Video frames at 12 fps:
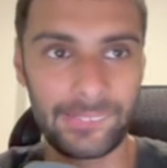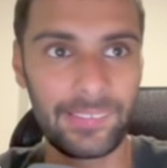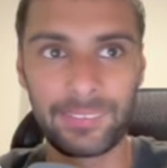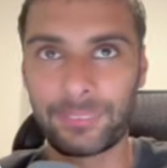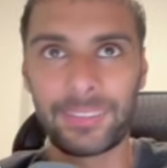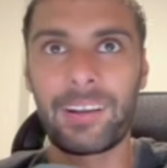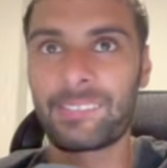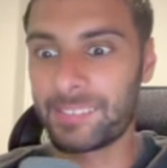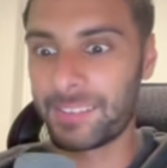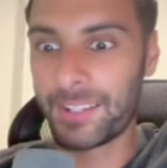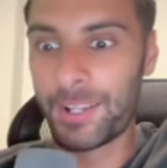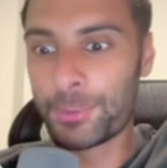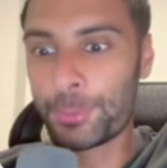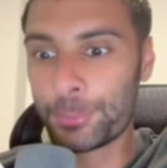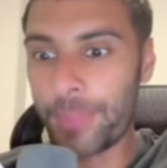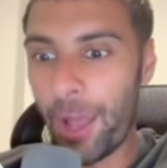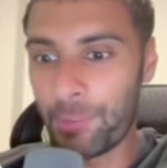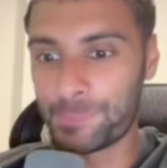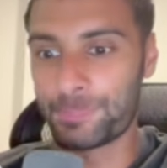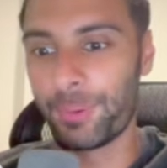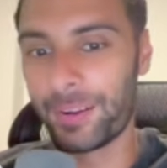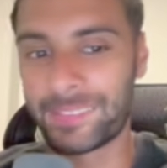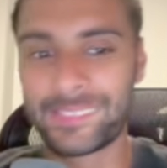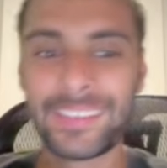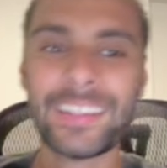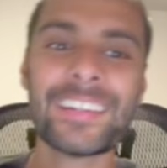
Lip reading: the other one costs like $2,000.